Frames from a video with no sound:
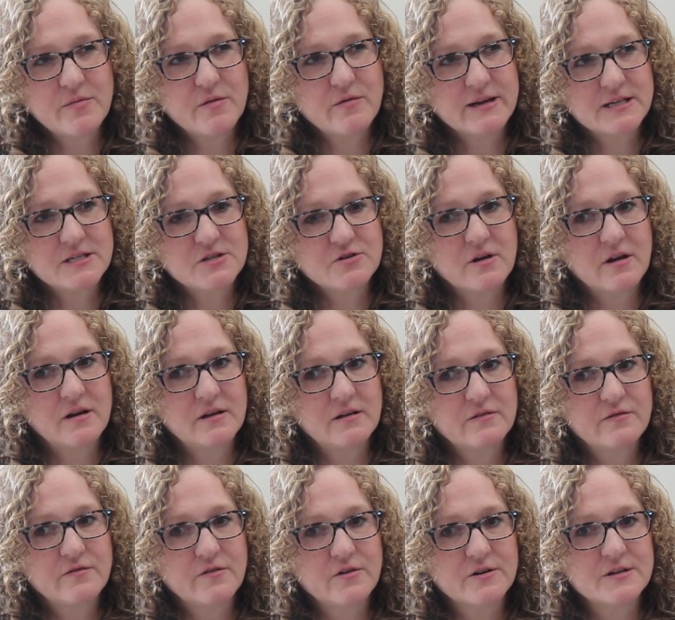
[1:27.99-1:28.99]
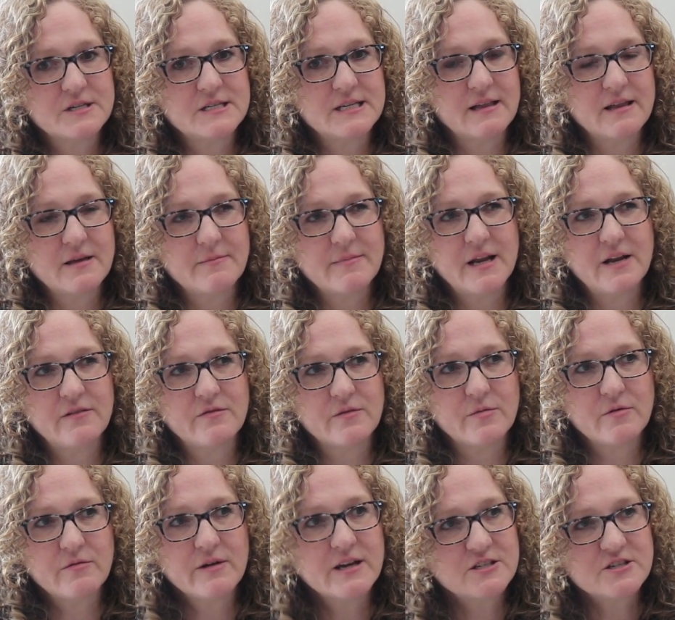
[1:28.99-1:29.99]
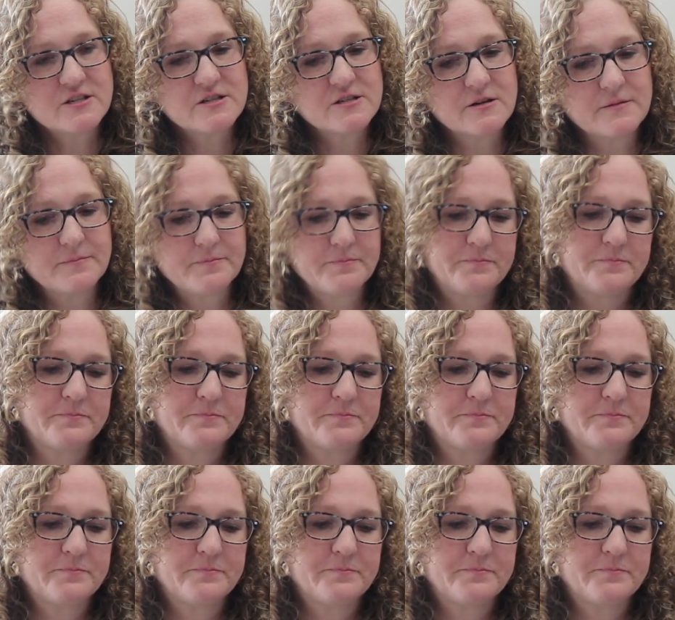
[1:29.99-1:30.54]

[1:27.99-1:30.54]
the restaurant for stealing money from the register.